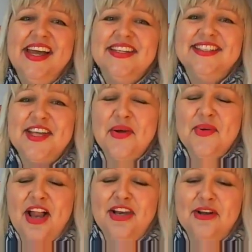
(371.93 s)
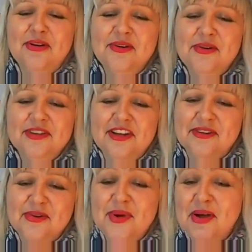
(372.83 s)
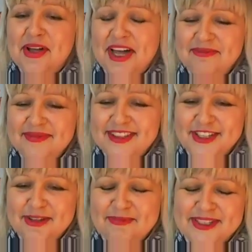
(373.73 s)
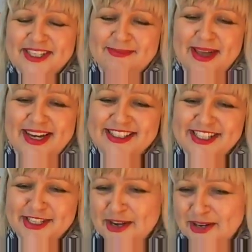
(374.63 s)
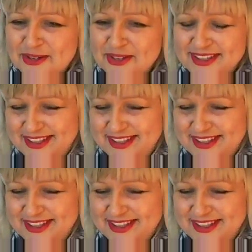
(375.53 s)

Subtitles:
So, Laurel, welcome to the Business Made Easy show.